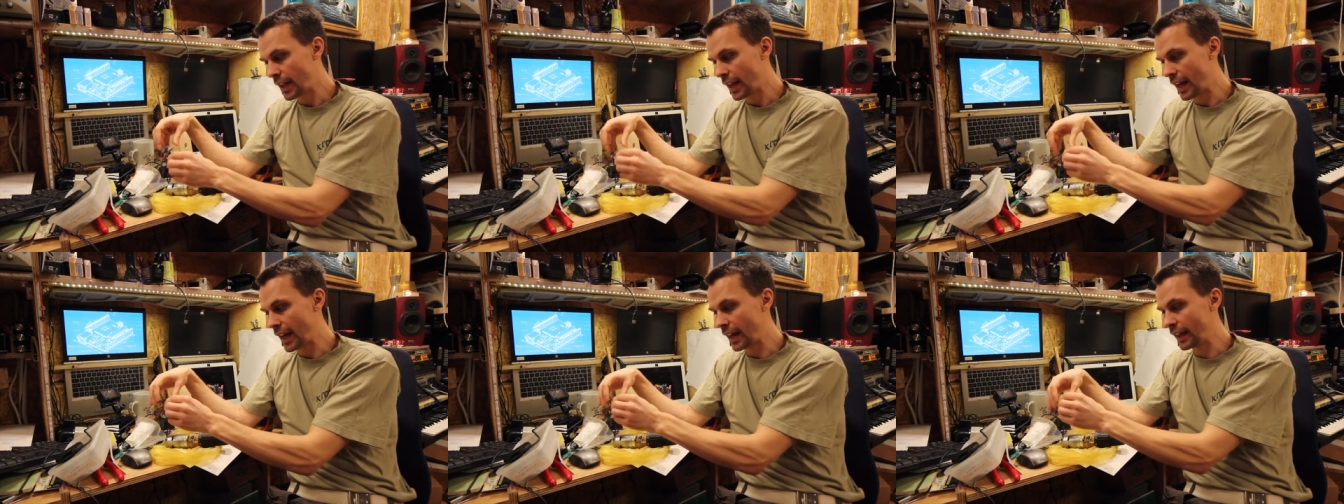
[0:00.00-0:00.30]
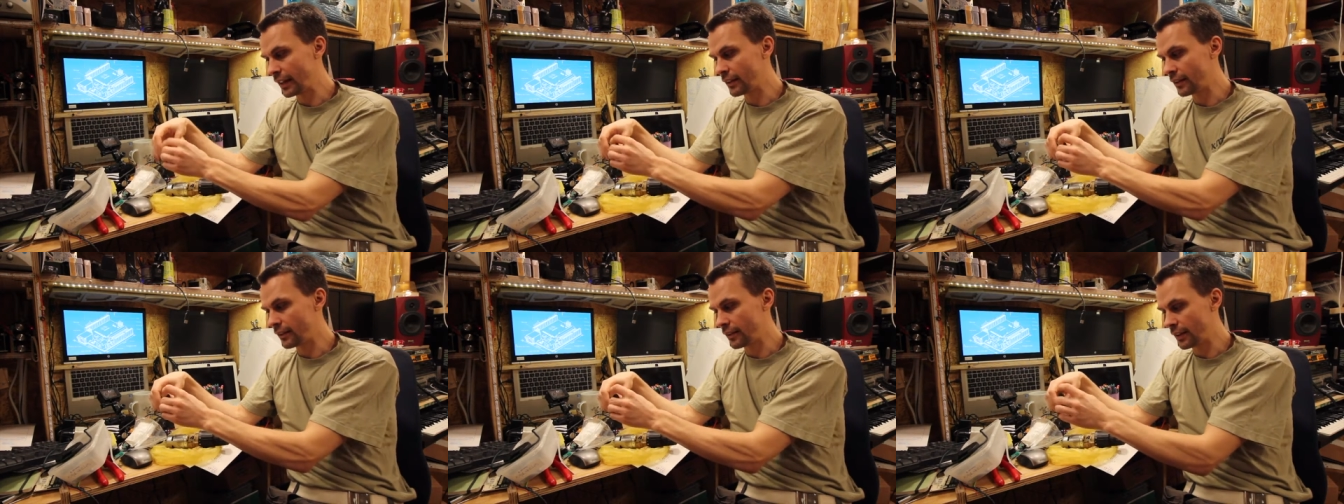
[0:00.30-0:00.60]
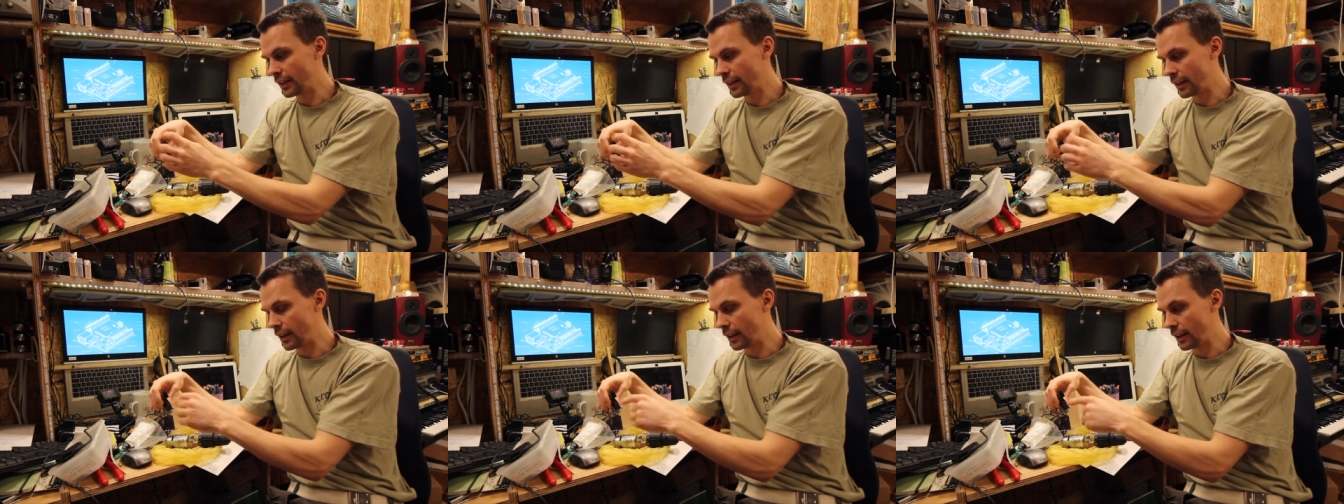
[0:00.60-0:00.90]
And
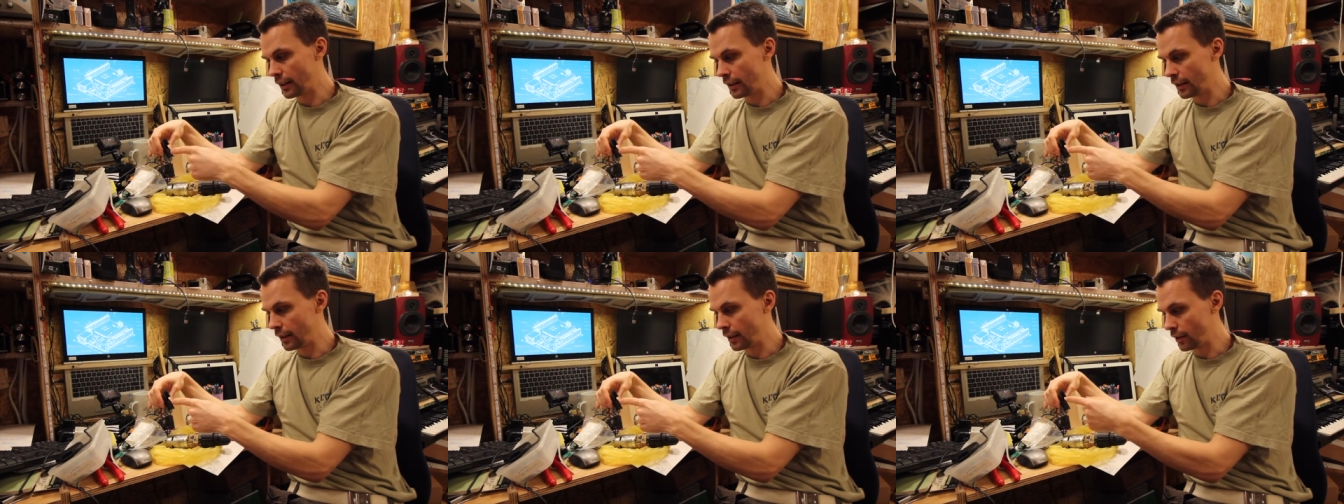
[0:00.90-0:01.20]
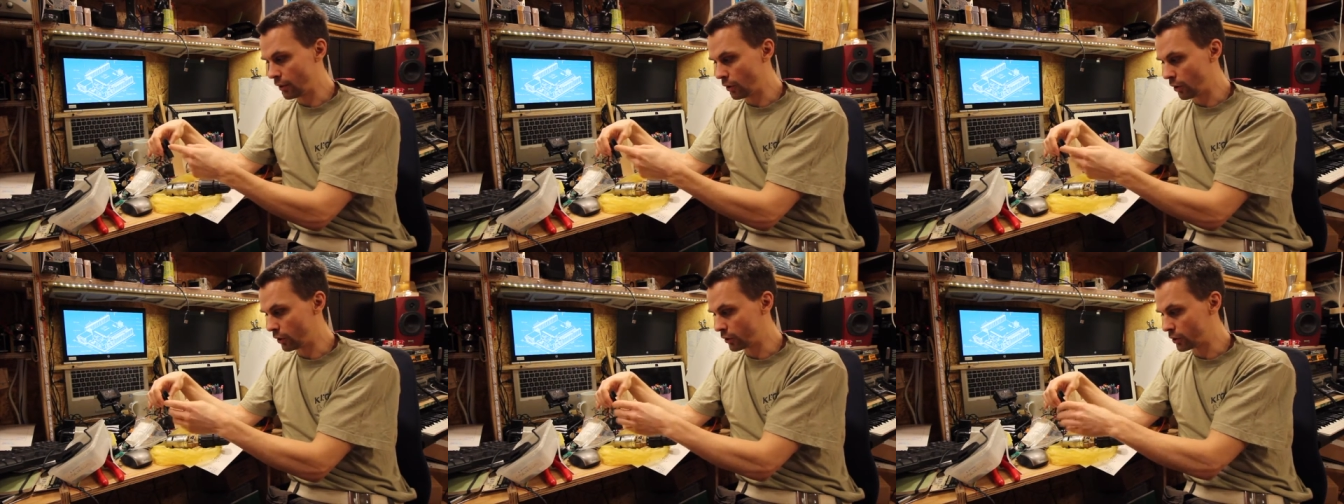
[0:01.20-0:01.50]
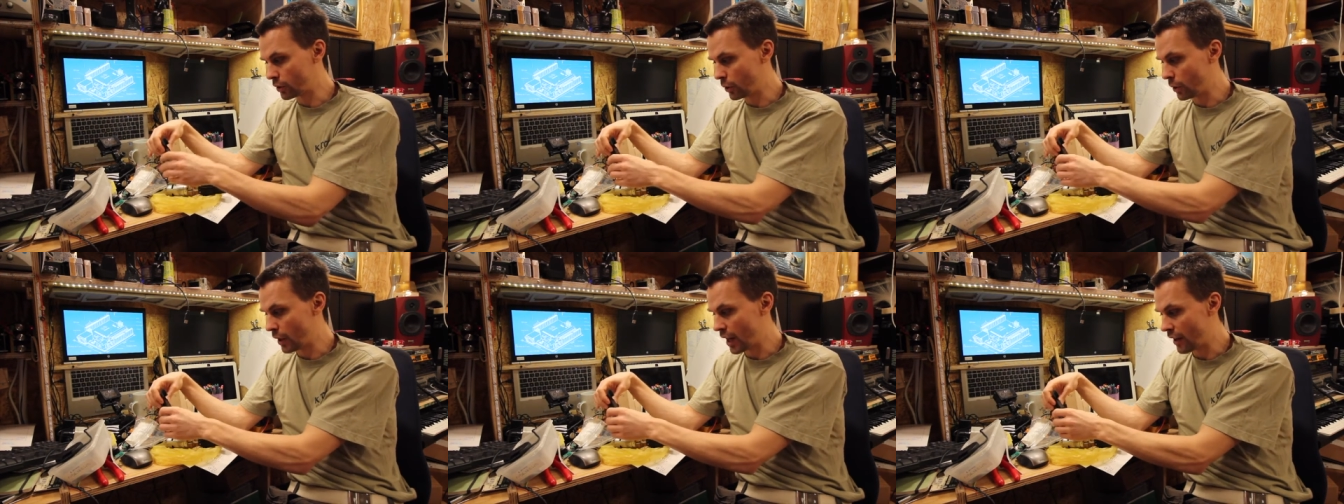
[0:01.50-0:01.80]

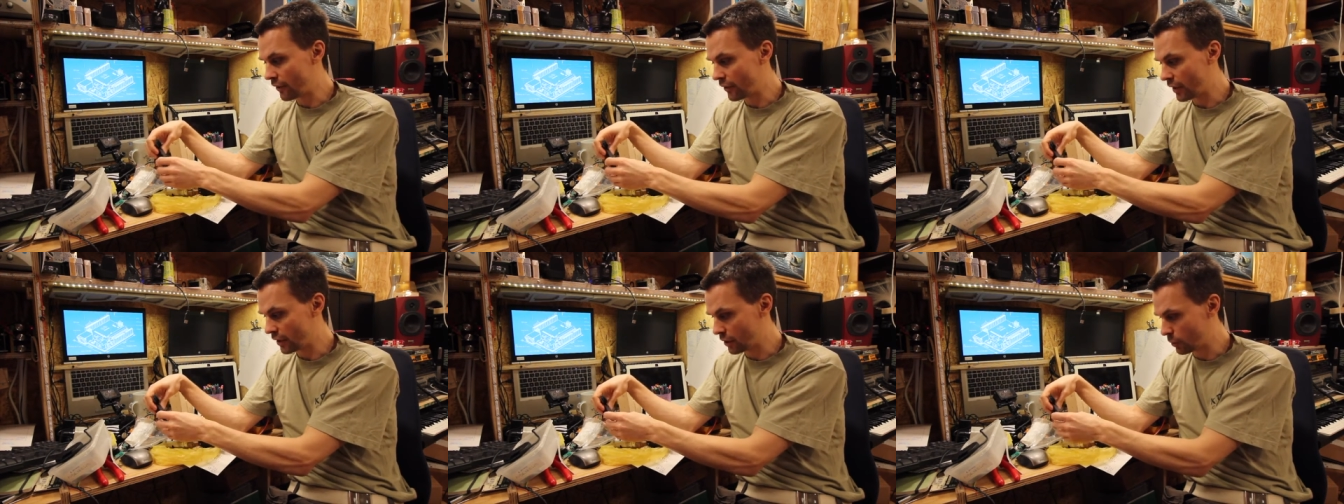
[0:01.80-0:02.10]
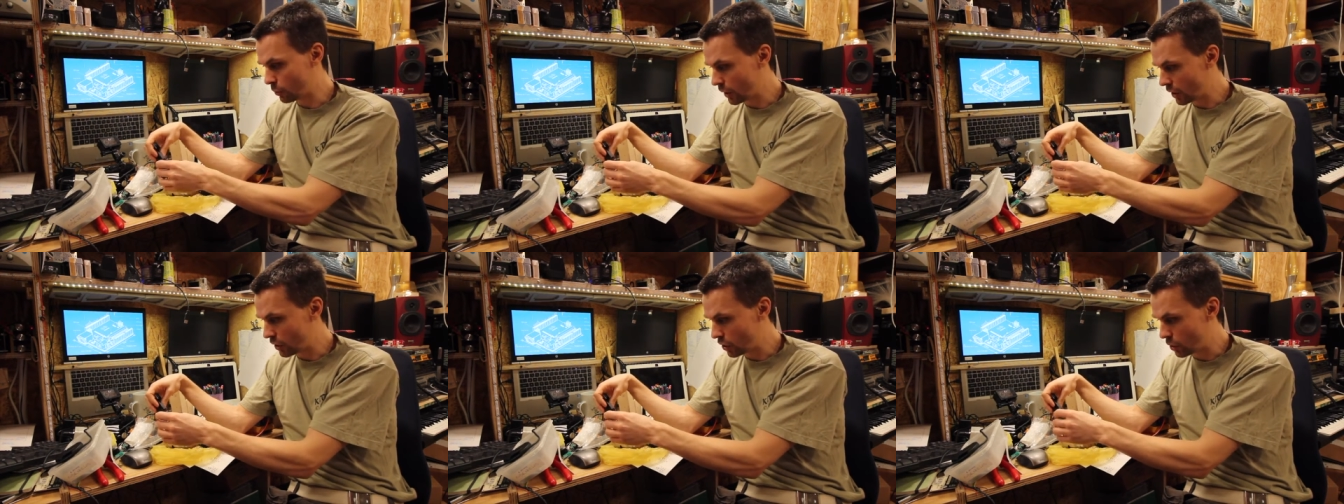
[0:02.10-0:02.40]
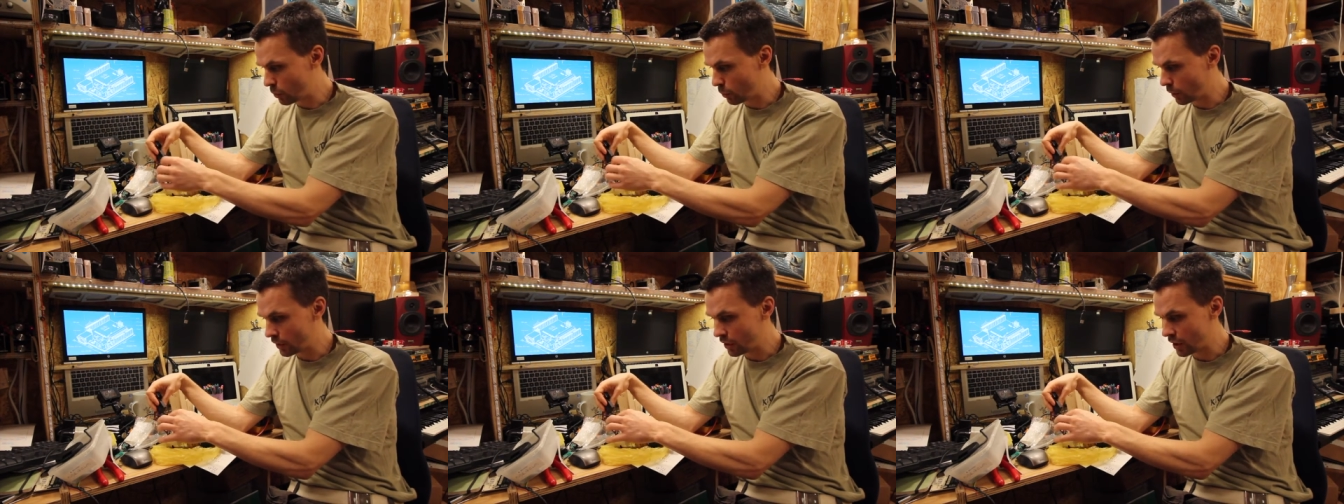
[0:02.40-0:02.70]
also you have a
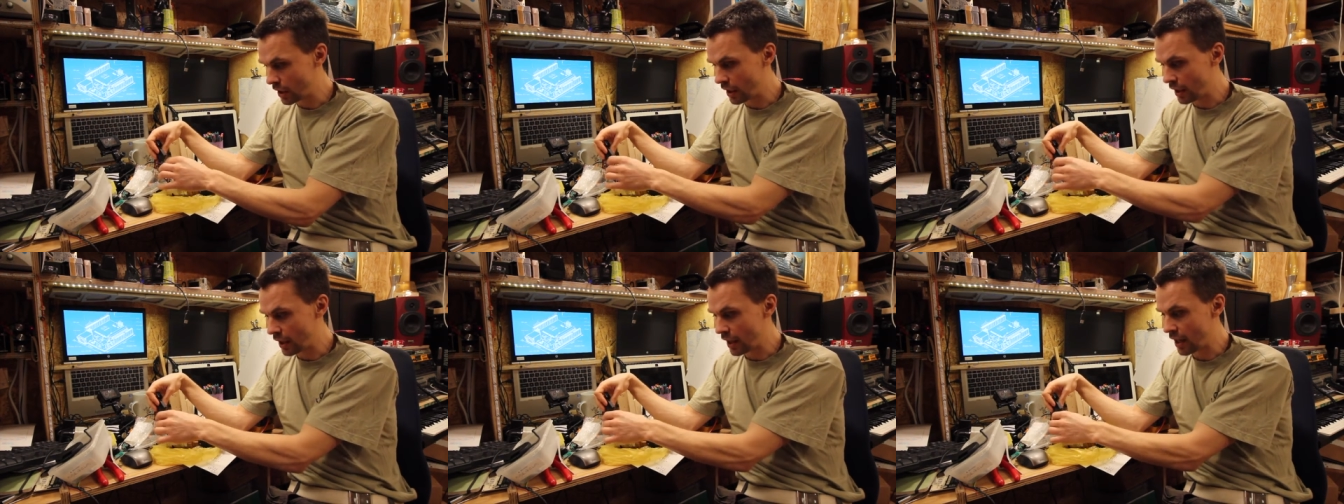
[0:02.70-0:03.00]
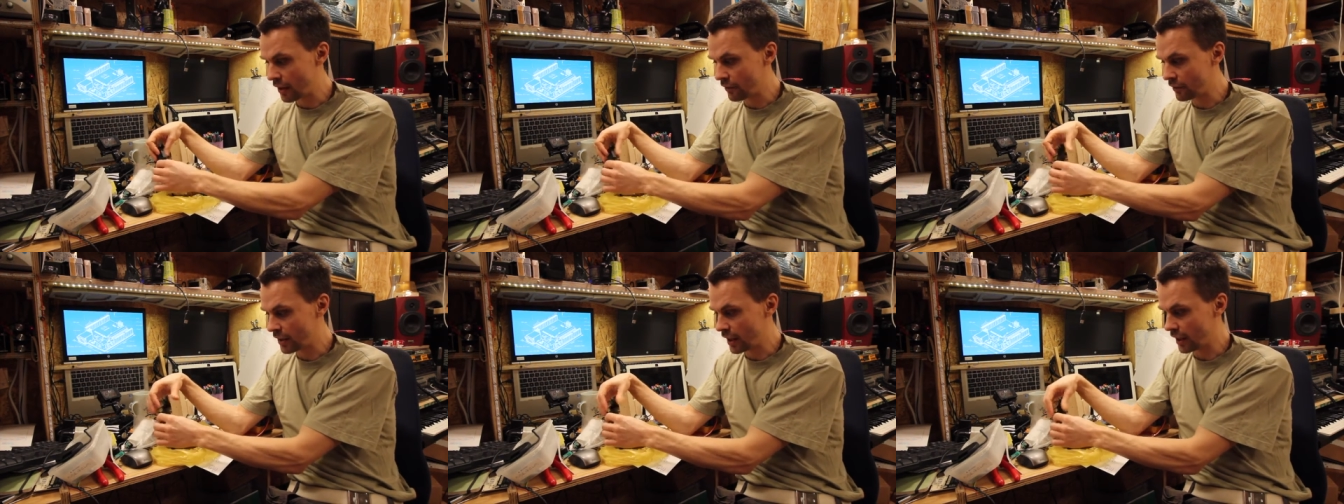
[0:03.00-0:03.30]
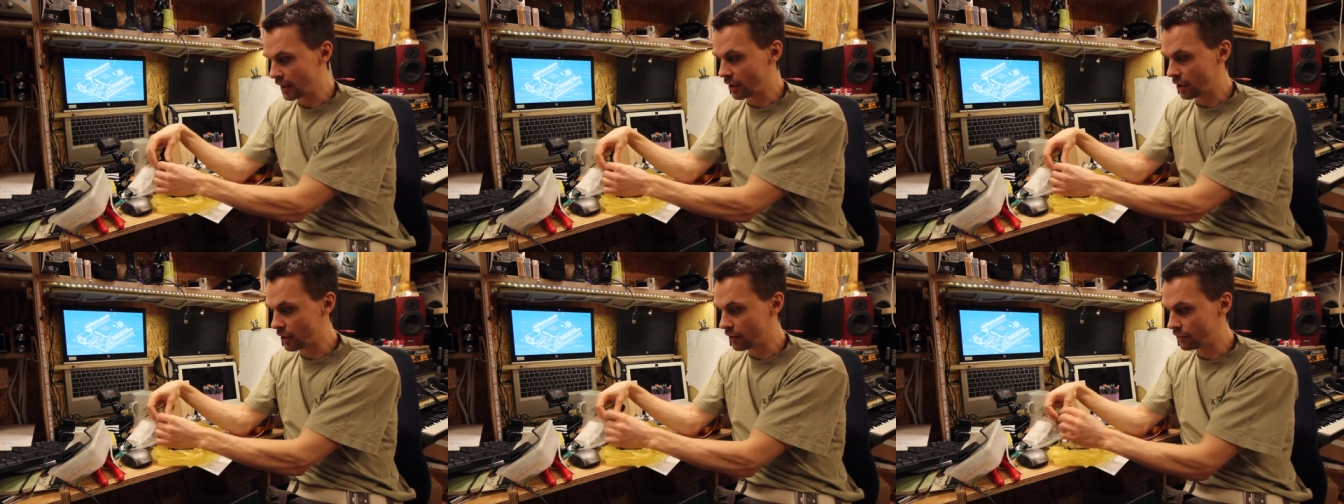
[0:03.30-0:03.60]
switch, which I have
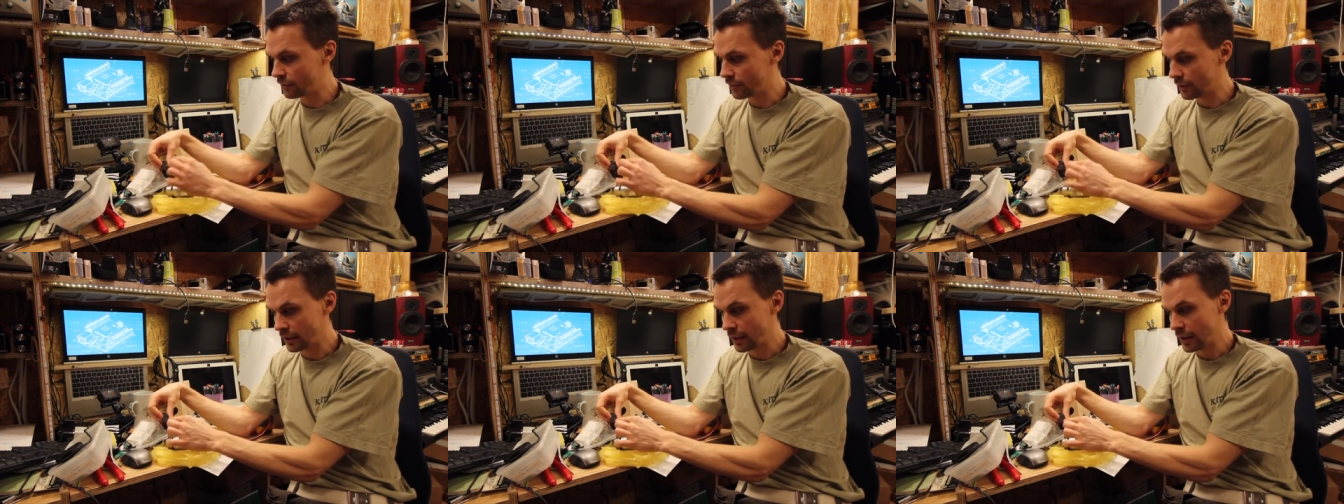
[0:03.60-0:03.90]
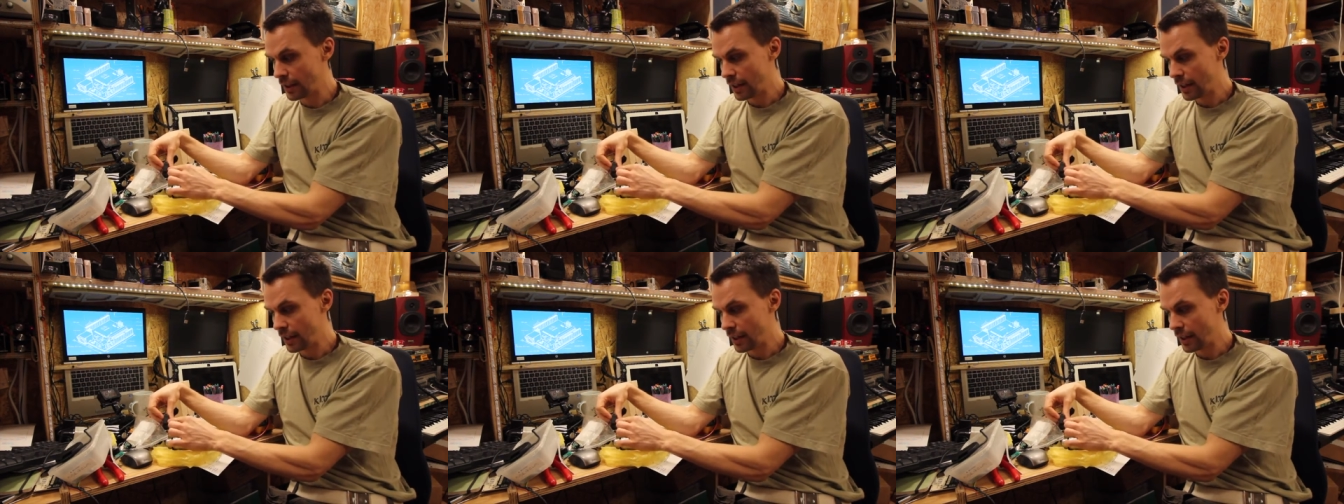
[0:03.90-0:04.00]
taken off,